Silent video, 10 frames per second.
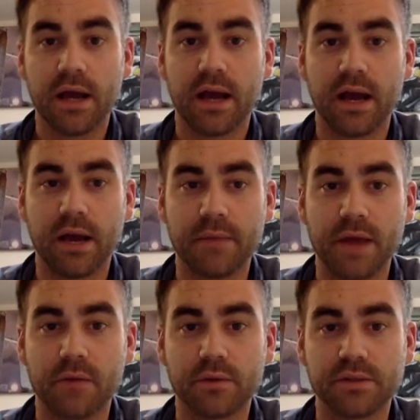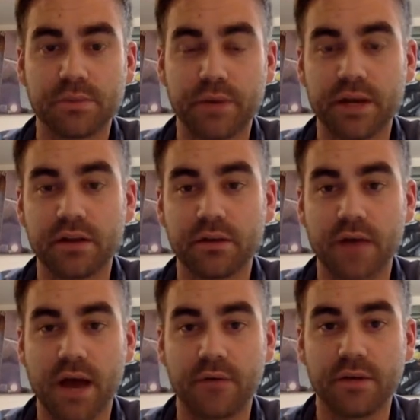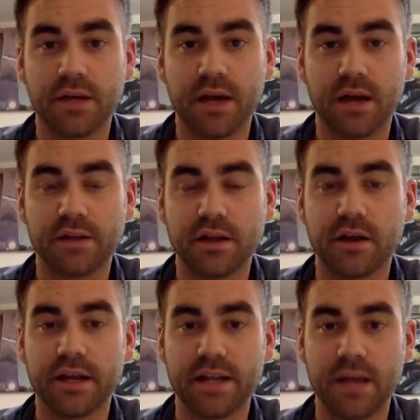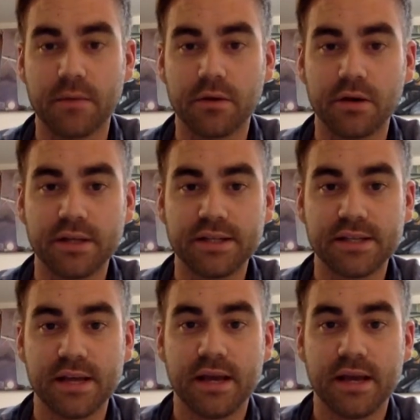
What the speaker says: that will sprinkle around target neighborhoods,